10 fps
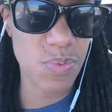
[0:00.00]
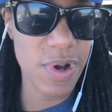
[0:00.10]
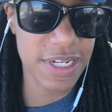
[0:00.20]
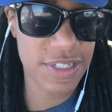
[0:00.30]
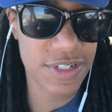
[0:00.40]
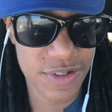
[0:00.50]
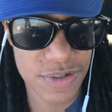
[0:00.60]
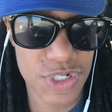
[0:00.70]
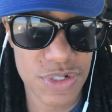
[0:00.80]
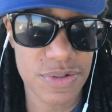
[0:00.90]
wanted
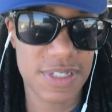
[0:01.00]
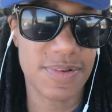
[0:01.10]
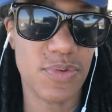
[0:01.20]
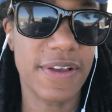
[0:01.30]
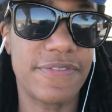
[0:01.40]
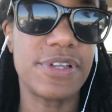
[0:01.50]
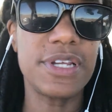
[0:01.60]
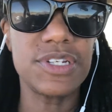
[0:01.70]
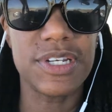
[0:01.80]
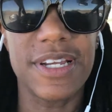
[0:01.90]
to shoot some quick
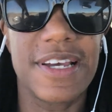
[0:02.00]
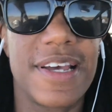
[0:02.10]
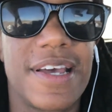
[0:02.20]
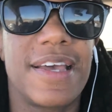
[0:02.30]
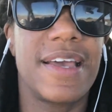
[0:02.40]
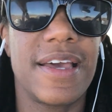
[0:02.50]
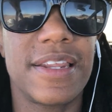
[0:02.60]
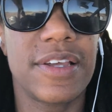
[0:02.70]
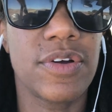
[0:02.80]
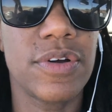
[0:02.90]
footage and
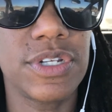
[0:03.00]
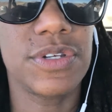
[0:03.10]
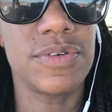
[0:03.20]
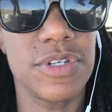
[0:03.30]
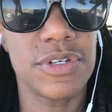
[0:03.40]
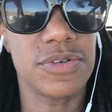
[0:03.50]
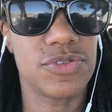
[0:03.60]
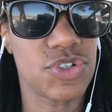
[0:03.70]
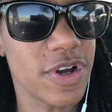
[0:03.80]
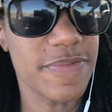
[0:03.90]
encourage you to join